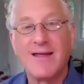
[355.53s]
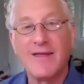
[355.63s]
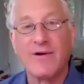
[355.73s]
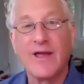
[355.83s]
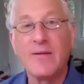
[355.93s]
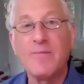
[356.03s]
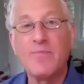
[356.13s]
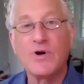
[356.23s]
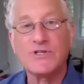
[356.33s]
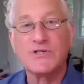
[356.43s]
their
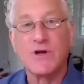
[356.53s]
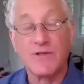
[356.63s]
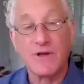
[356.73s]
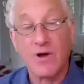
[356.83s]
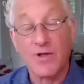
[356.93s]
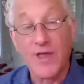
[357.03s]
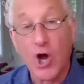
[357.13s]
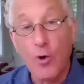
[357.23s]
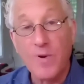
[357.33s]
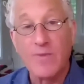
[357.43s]
inputs on the
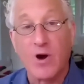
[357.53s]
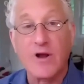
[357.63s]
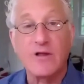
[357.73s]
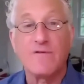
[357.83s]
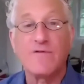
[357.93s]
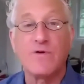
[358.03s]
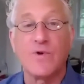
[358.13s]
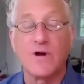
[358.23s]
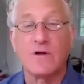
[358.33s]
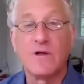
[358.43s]
open market, if you
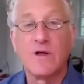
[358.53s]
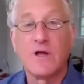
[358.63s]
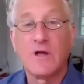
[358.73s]
will,